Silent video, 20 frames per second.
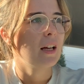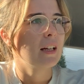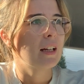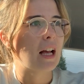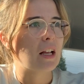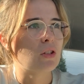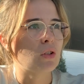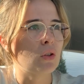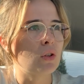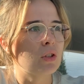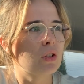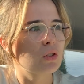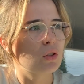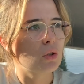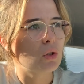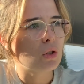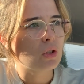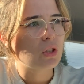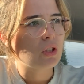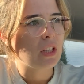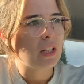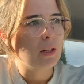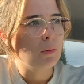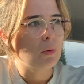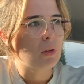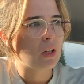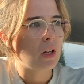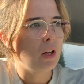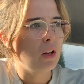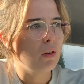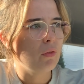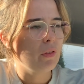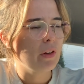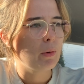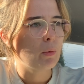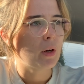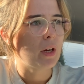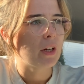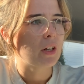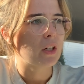the score sheet with a lovely
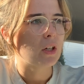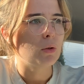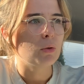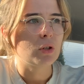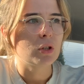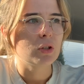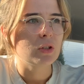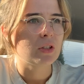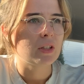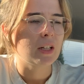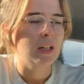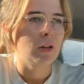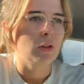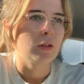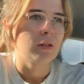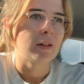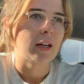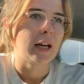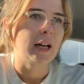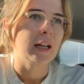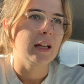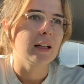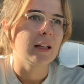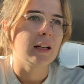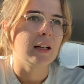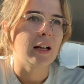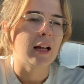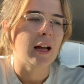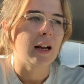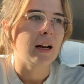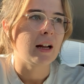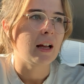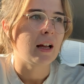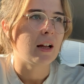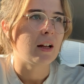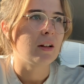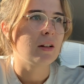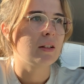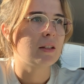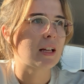work goal, cuts in on the right, and
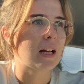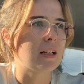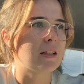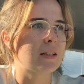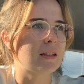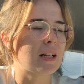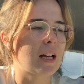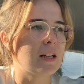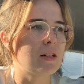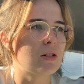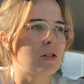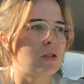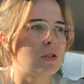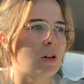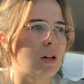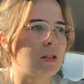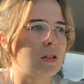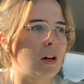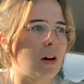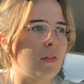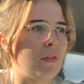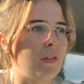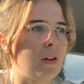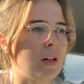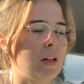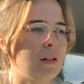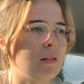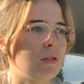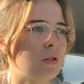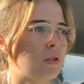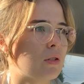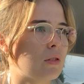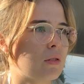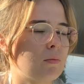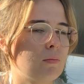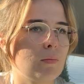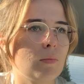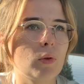then takes a shot off, and just